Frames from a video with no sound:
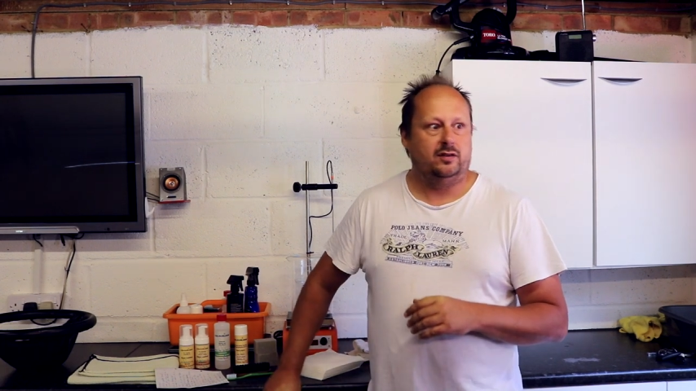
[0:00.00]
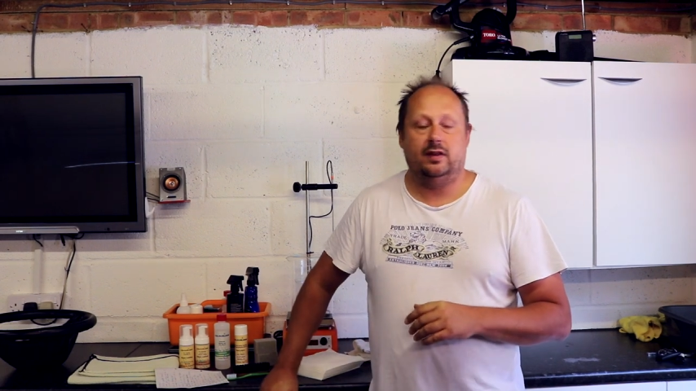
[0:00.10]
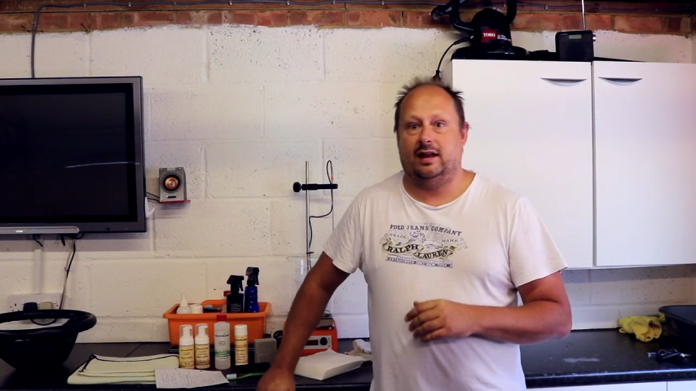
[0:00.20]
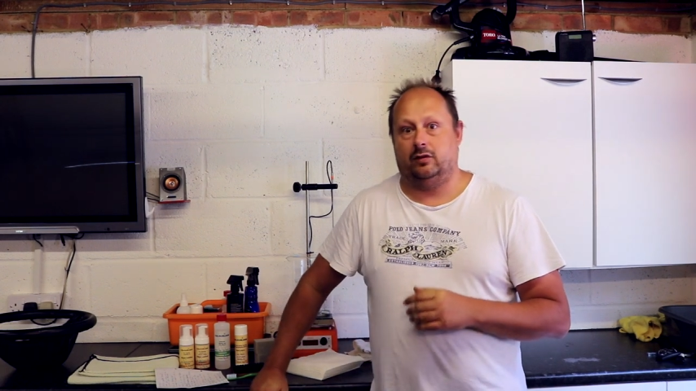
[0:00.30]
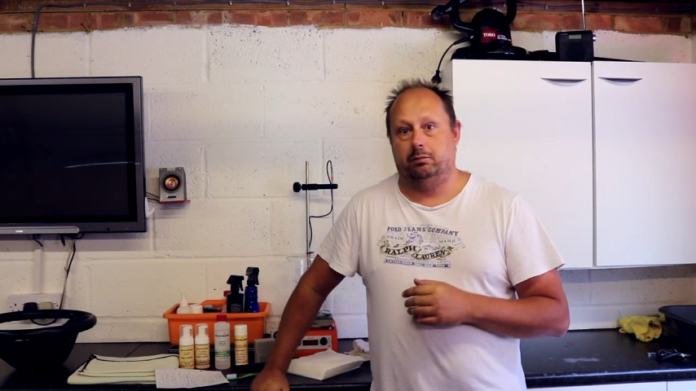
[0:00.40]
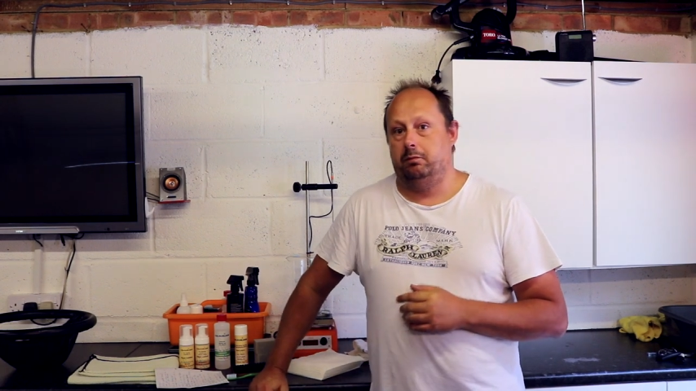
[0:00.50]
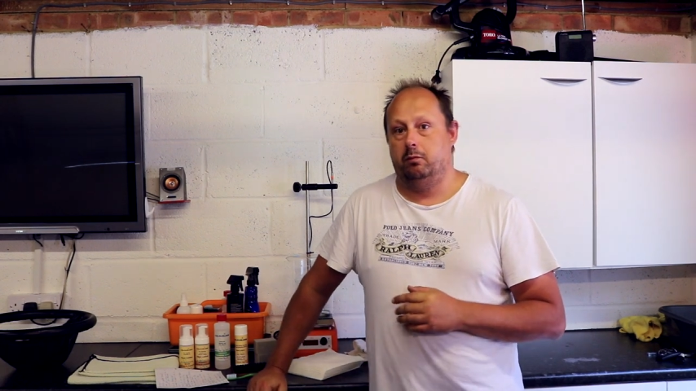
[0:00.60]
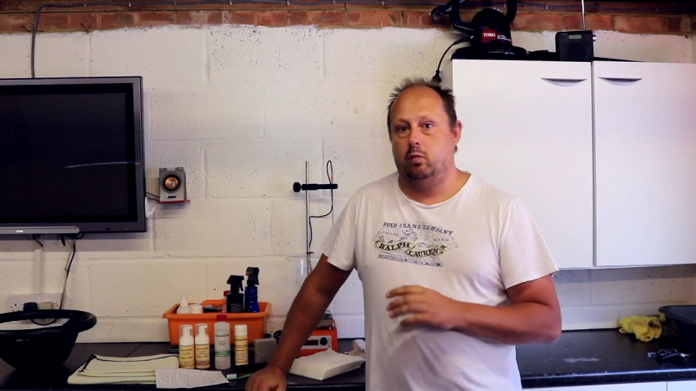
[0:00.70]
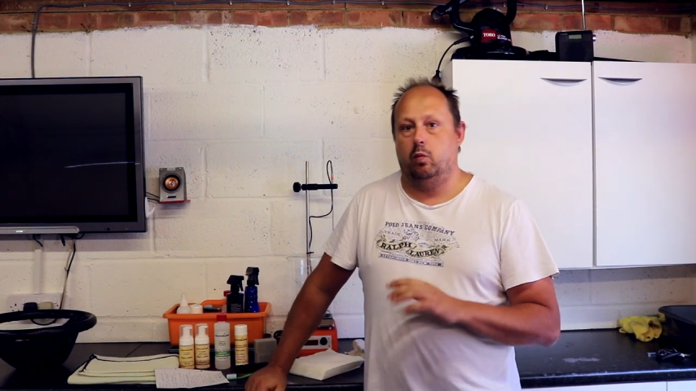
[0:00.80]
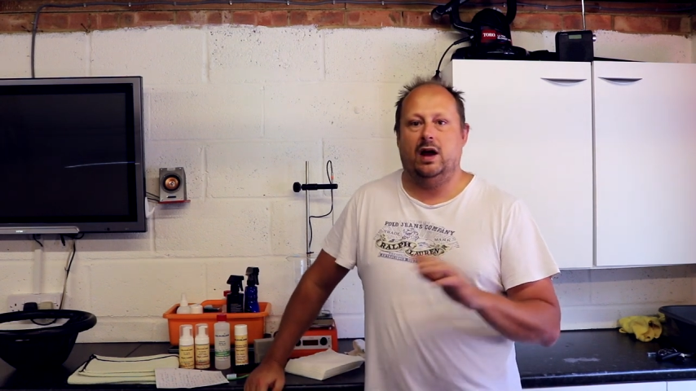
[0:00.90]
So that's
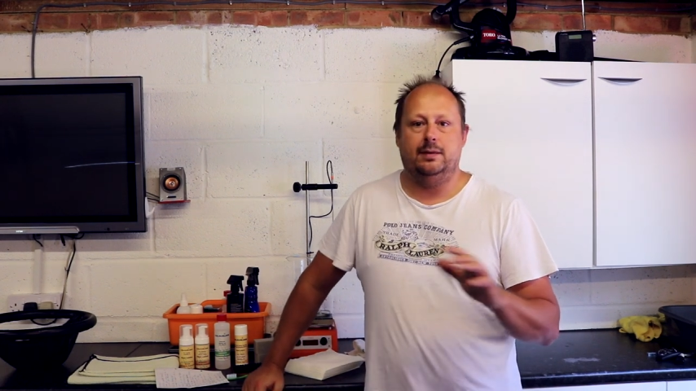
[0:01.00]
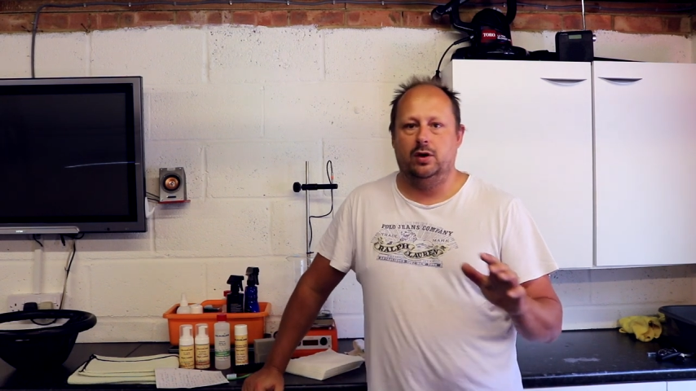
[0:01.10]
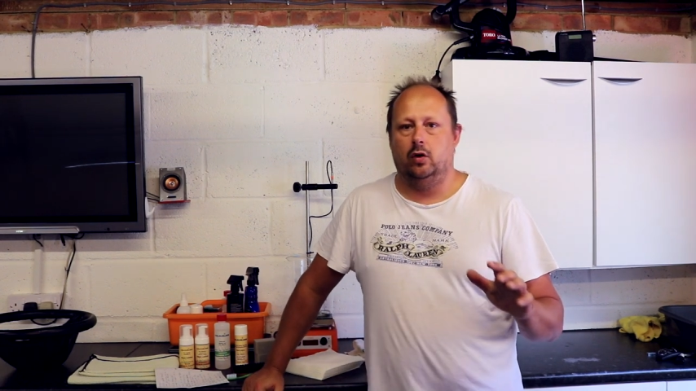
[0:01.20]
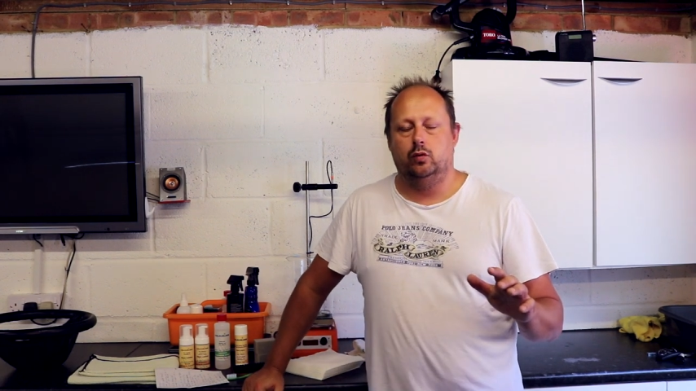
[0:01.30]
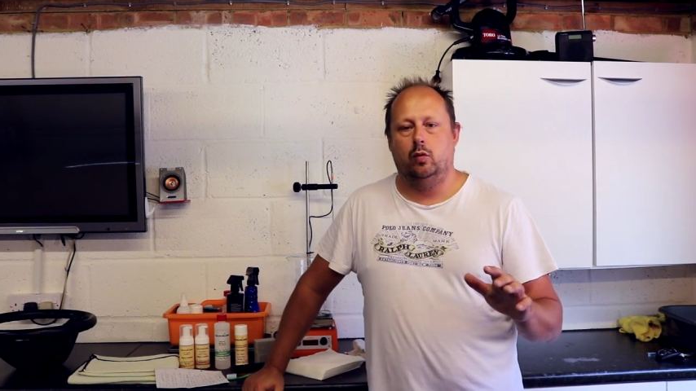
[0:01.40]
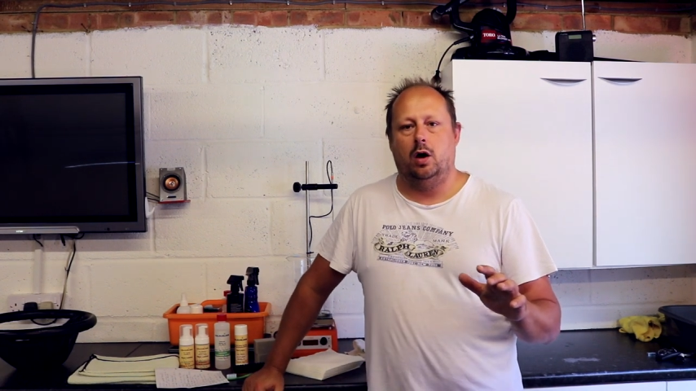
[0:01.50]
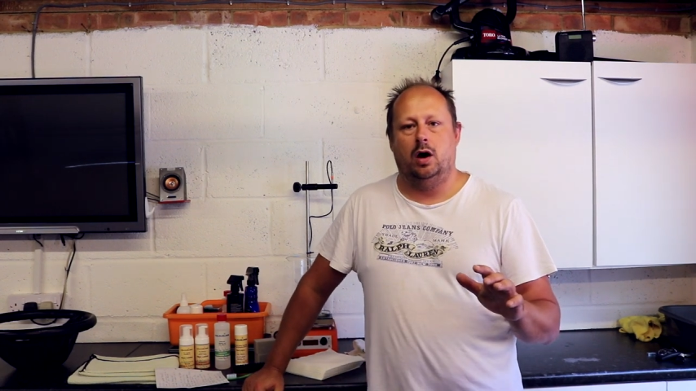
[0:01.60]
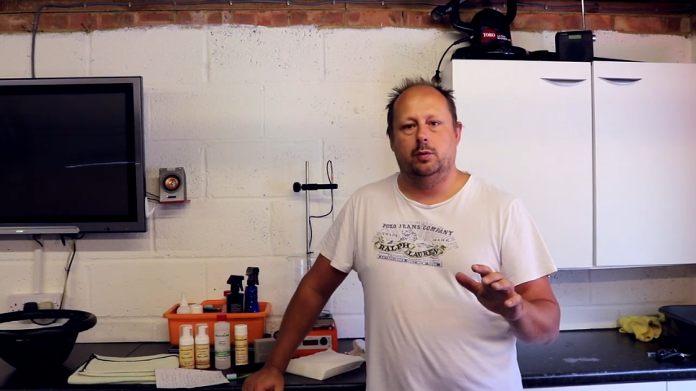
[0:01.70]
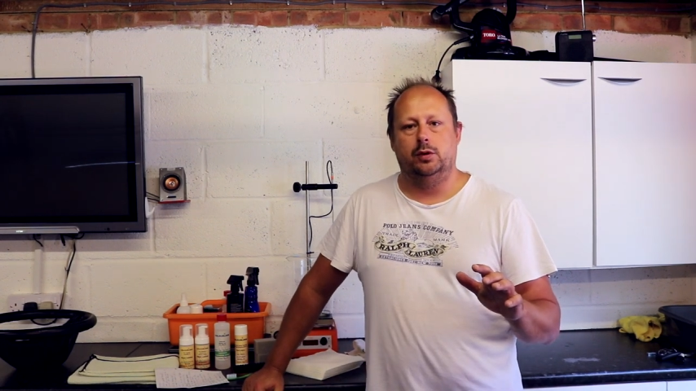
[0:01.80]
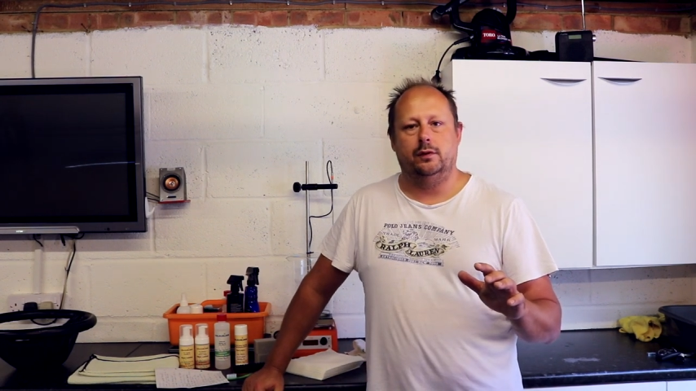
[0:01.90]
way beyond what
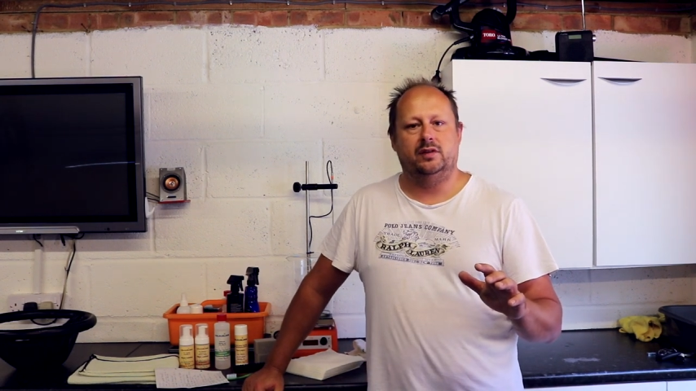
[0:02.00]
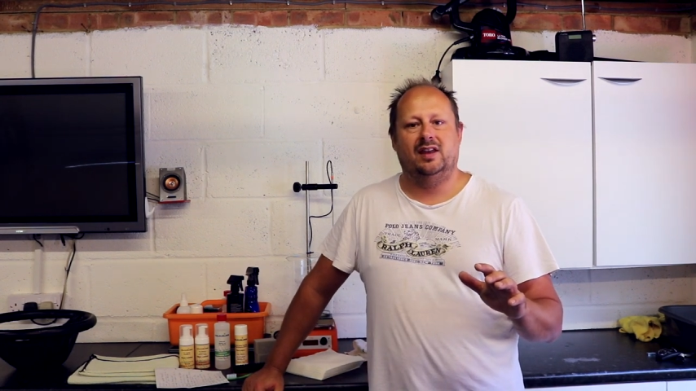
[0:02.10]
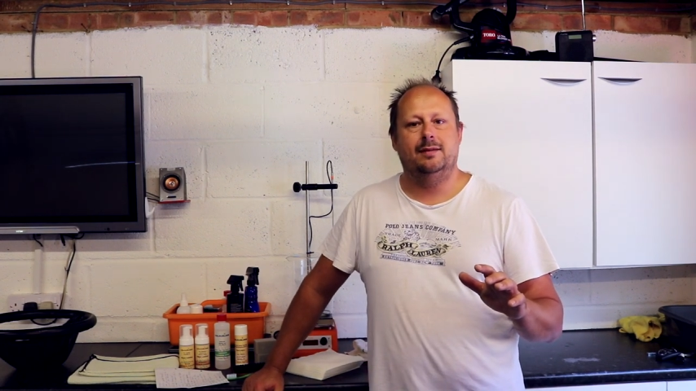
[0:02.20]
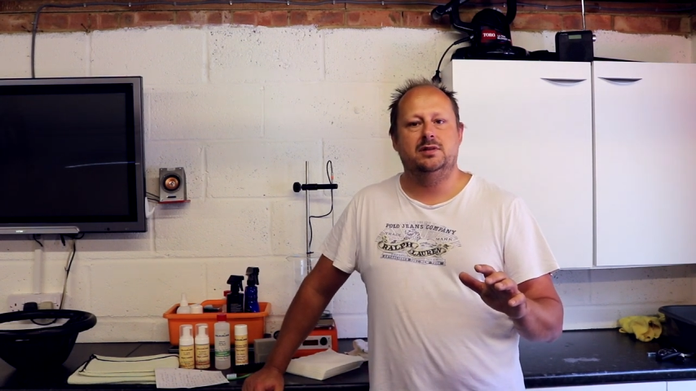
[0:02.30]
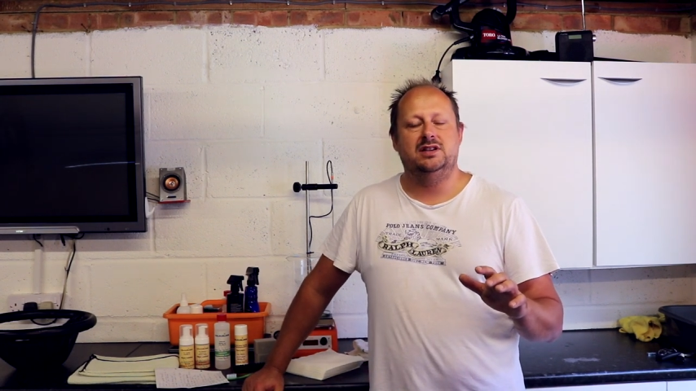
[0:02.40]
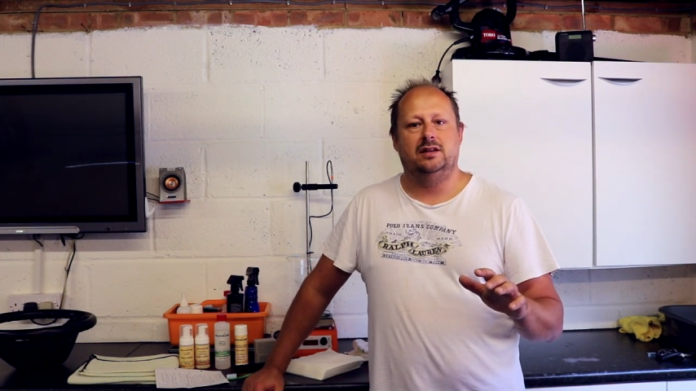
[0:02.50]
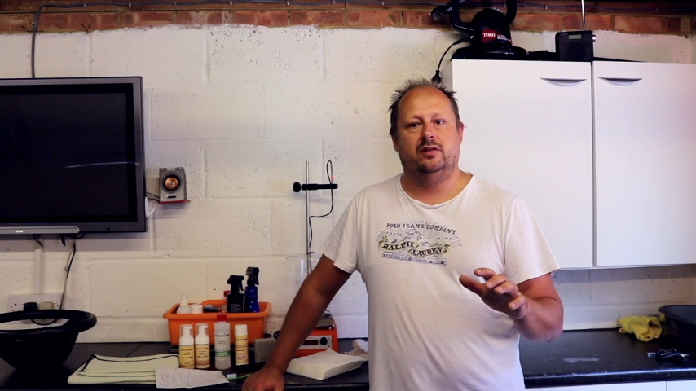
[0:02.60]
I would have attempted.